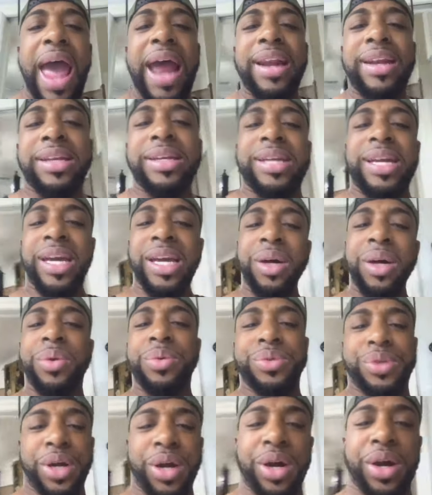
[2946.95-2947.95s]
and
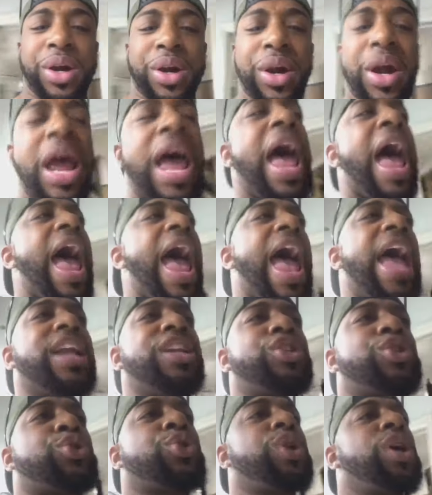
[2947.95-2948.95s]
killed her,
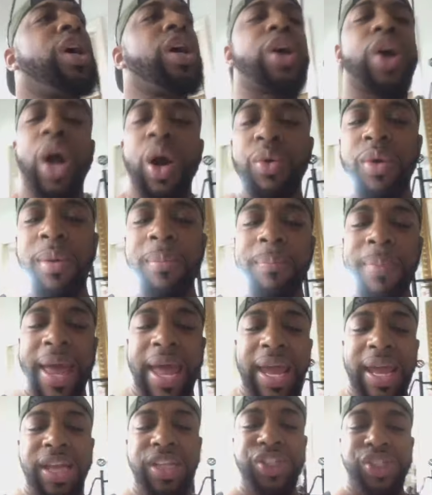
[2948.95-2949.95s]
and drug her
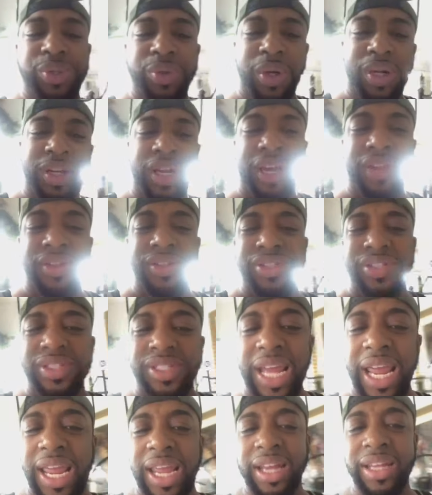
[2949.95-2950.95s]
remains to another
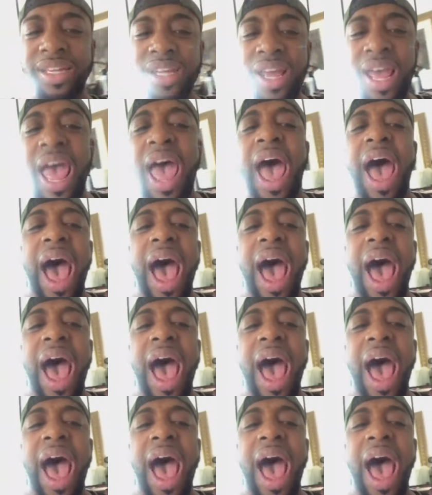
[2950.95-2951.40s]
state.